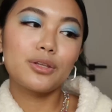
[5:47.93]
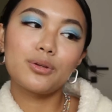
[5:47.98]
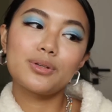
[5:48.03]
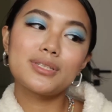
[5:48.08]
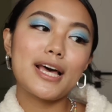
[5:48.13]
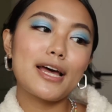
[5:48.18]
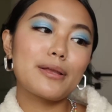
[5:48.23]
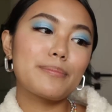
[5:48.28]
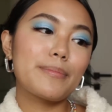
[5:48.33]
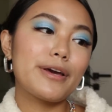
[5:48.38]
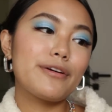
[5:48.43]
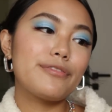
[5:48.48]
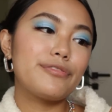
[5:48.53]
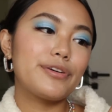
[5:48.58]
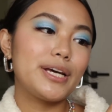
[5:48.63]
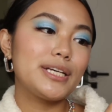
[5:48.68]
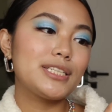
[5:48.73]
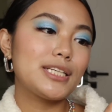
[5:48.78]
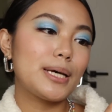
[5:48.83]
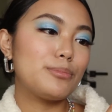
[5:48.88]
To set my
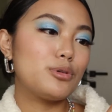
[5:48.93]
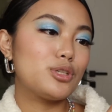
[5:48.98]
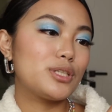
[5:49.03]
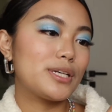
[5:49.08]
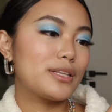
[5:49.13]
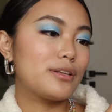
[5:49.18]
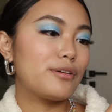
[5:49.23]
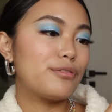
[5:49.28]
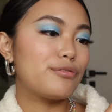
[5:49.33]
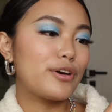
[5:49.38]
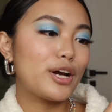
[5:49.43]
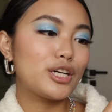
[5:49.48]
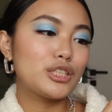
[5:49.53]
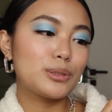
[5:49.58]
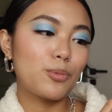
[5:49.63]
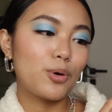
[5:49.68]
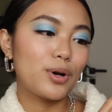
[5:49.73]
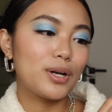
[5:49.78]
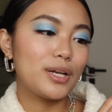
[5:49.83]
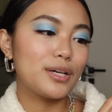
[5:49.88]
face, I'm using the
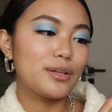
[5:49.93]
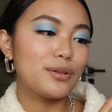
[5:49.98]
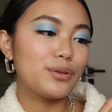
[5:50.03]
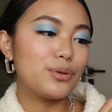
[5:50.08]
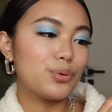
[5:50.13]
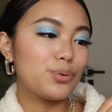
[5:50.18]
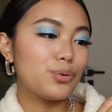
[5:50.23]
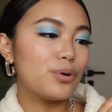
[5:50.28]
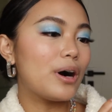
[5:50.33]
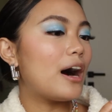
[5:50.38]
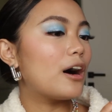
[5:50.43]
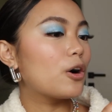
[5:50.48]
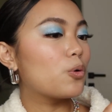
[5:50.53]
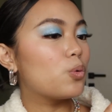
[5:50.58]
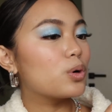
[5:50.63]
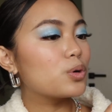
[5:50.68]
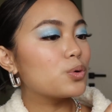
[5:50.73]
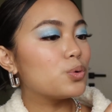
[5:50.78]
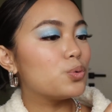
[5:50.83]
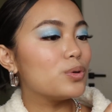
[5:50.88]
Fresh Morning Dew
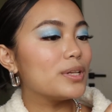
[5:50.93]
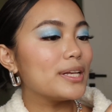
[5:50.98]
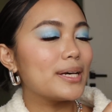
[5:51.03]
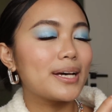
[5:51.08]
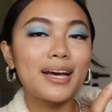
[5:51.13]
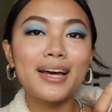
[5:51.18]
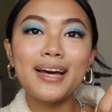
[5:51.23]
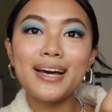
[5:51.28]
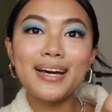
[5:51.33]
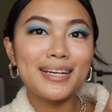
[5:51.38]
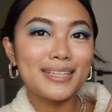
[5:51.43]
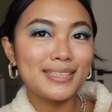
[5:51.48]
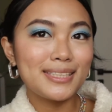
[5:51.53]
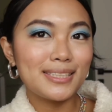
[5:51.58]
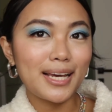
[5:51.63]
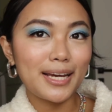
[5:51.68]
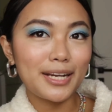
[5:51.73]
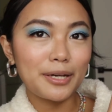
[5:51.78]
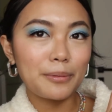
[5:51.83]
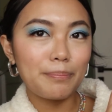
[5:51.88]
Aqua Cooling
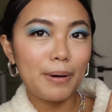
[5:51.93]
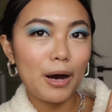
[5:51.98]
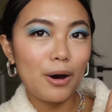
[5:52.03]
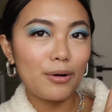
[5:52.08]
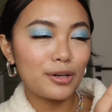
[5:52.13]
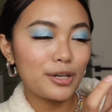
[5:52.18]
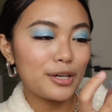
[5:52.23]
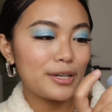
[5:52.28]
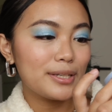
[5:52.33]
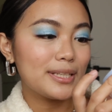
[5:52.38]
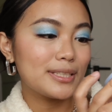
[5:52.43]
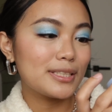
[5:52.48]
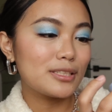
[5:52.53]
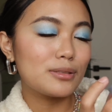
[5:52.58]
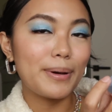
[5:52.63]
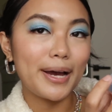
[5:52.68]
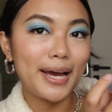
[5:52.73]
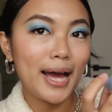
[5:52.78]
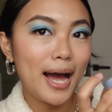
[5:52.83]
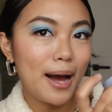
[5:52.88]
Setting Powder. This
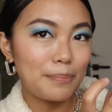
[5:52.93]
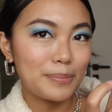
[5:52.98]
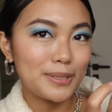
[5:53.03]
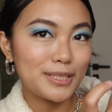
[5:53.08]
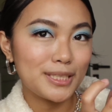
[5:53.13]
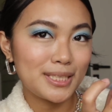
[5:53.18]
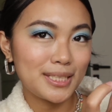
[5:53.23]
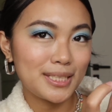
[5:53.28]
is by Happy